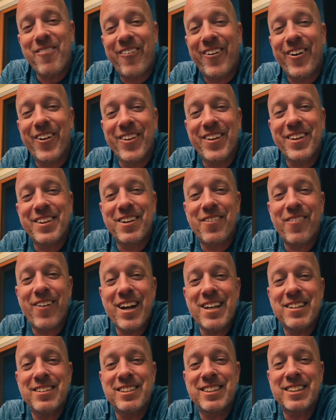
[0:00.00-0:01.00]
grateful
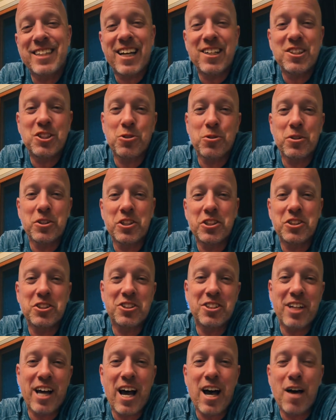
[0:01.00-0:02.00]
that the rain's
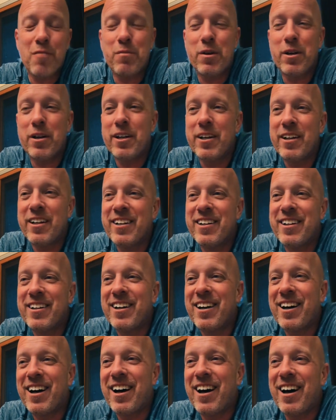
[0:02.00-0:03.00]
scheduled to stop
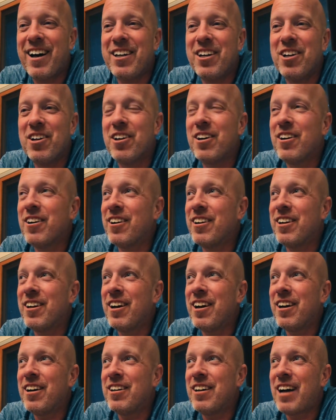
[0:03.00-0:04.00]
uh,
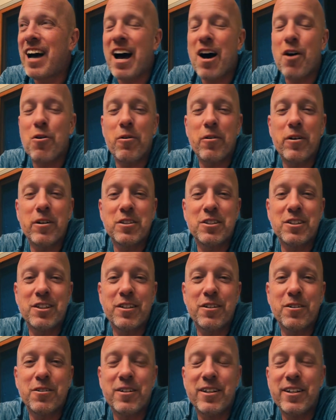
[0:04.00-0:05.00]
here in an hour
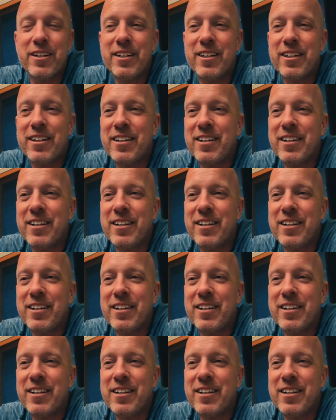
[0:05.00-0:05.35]
or two